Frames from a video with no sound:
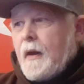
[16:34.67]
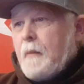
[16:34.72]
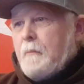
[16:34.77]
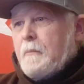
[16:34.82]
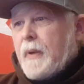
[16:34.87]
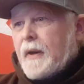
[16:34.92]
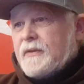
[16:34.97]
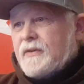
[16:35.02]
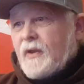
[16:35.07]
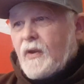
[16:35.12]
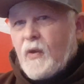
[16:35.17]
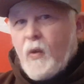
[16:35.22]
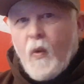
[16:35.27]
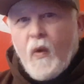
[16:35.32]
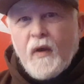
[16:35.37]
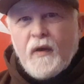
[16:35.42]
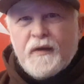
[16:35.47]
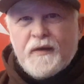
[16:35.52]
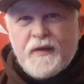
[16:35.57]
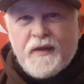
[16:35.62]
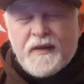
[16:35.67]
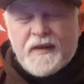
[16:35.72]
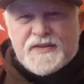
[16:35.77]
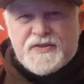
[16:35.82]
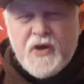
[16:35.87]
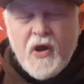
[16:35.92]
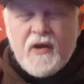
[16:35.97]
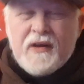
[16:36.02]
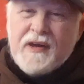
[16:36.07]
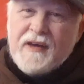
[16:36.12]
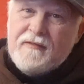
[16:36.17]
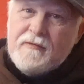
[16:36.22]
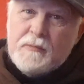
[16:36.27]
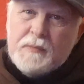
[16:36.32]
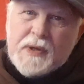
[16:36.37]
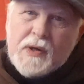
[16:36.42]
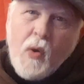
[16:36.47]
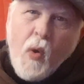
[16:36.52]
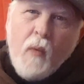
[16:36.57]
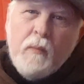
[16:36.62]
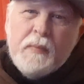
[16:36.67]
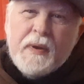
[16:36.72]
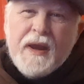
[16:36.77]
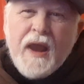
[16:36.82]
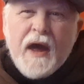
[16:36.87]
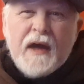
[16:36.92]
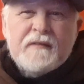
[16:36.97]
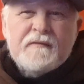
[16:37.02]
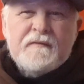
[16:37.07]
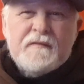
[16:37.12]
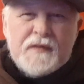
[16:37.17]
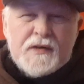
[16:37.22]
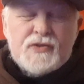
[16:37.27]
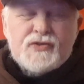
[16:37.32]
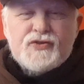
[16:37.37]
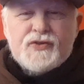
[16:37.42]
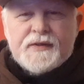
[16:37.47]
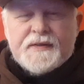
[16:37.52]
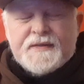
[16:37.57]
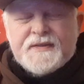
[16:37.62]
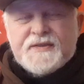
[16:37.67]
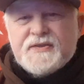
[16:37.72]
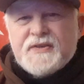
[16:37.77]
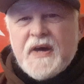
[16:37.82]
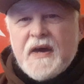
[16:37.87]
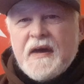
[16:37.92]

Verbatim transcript: but the Lord started giving me open-eyed visions,